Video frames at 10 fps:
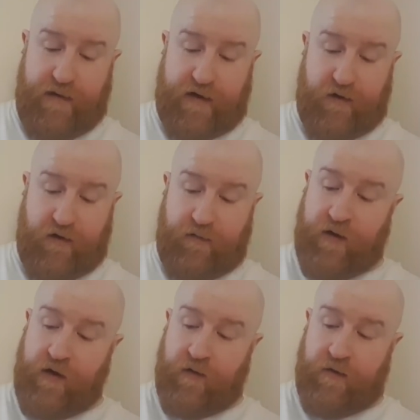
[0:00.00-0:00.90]
back up
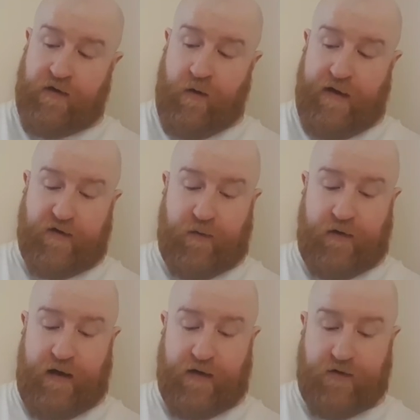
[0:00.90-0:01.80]
with no
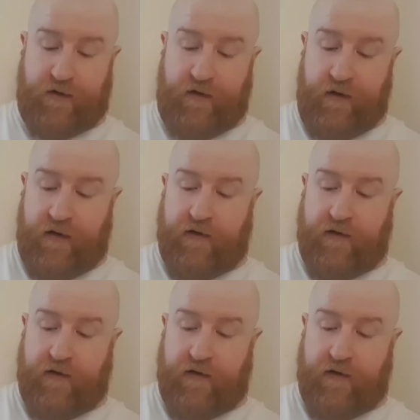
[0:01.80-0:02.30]
explanation.